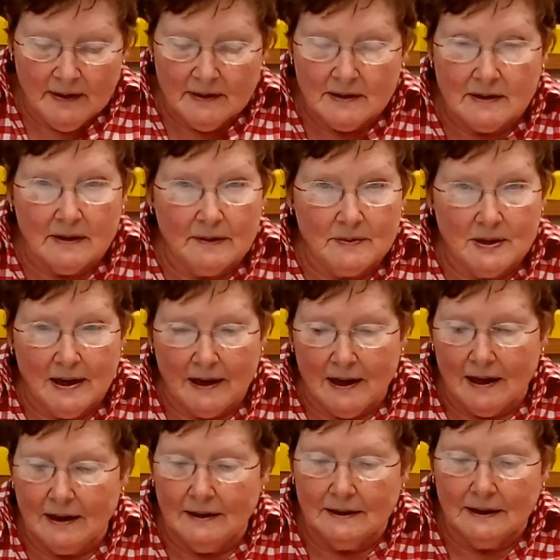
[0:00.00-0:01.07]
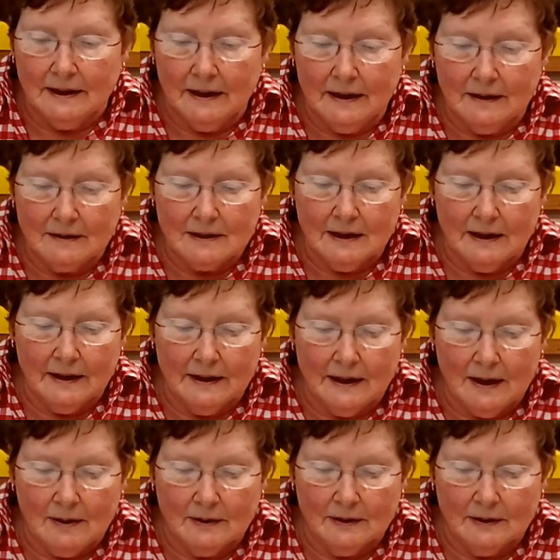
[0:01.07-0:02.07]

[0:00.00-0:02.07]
So I'm taking a little tiny